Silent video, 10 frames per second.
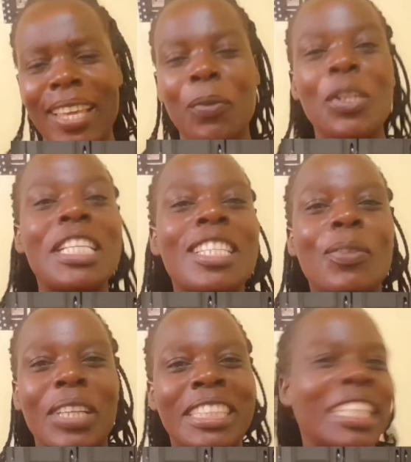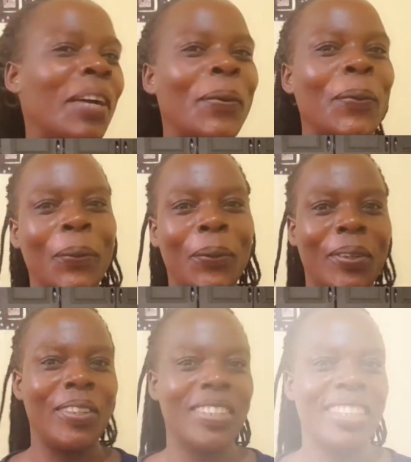what is Kwashiorkor?
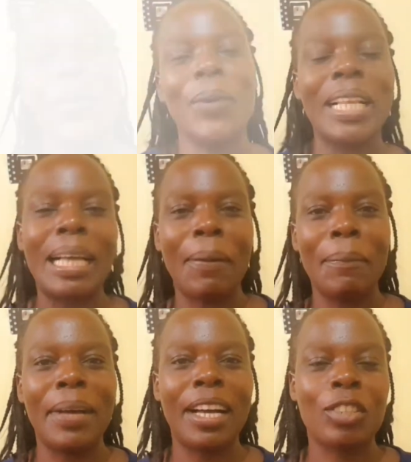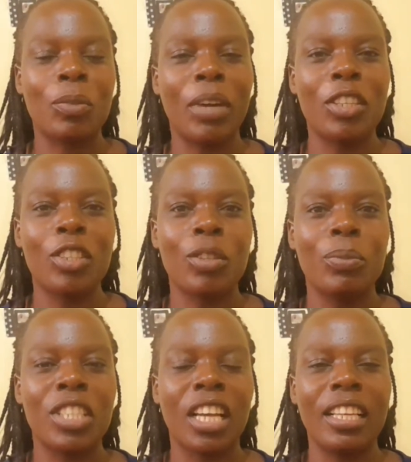Welcome back to my
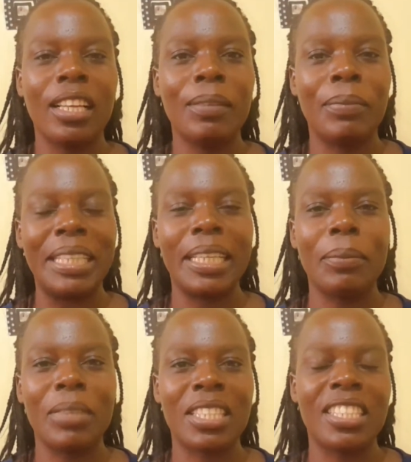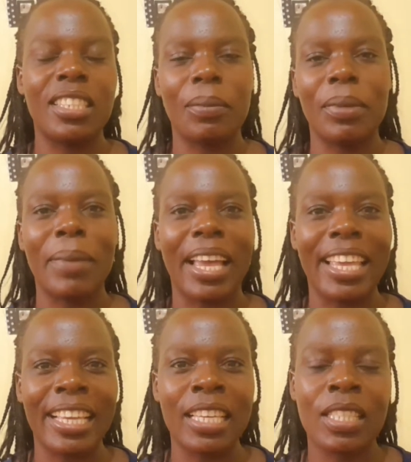YouTube channel. My name is Jemima
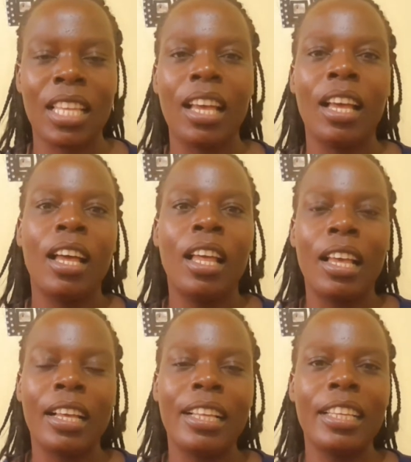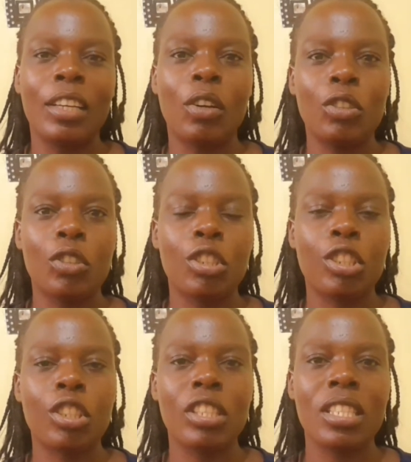Egesa, clinical
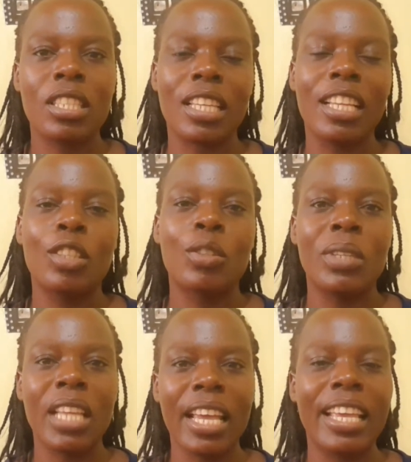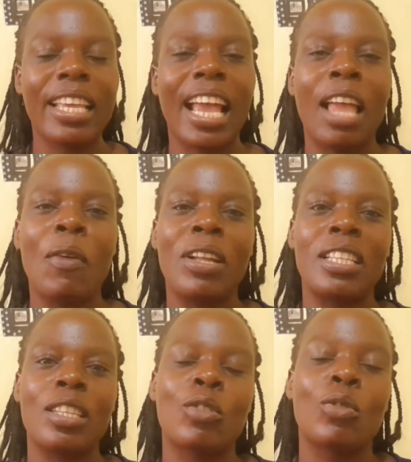nutritionist, and today I
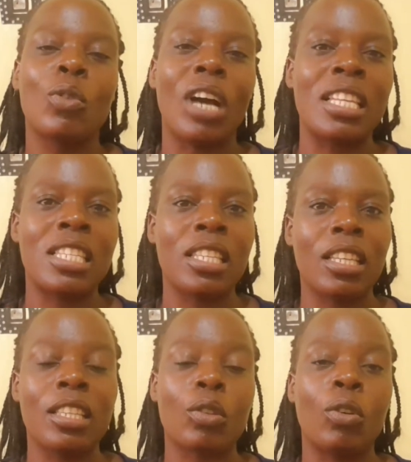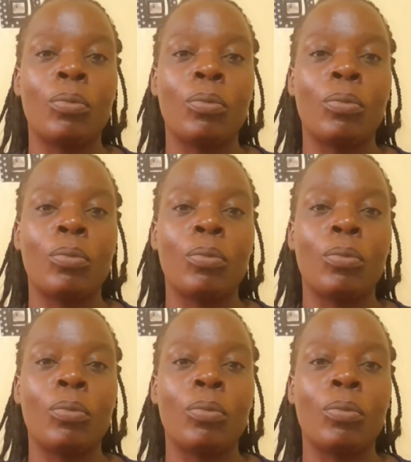want us to do a series on